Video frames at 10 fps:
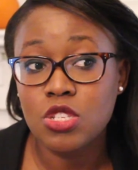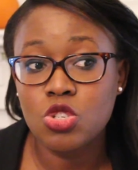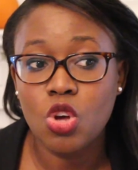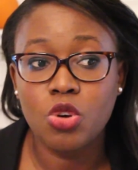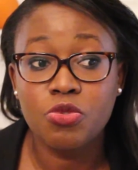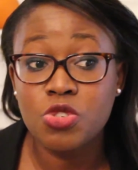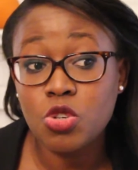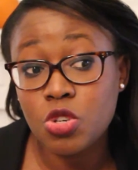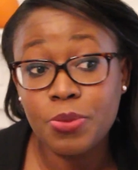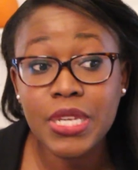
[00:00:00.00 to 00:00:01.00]
So
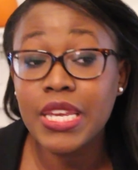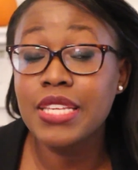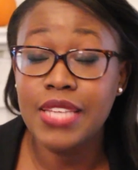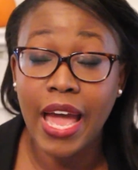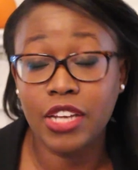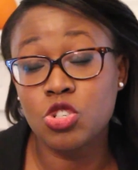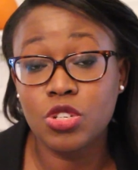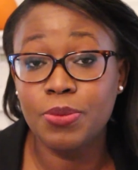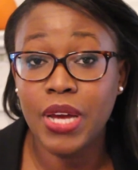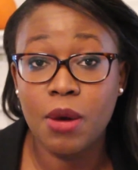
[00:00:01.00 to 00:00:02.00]
social media has
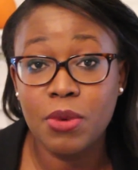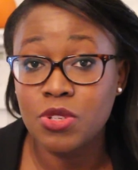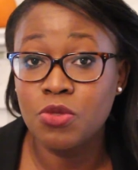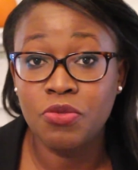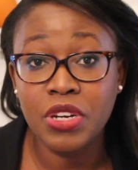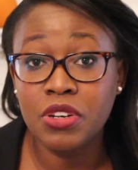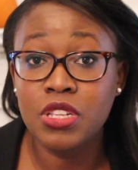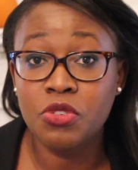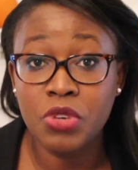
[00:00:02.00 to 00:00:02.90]
actually become a really,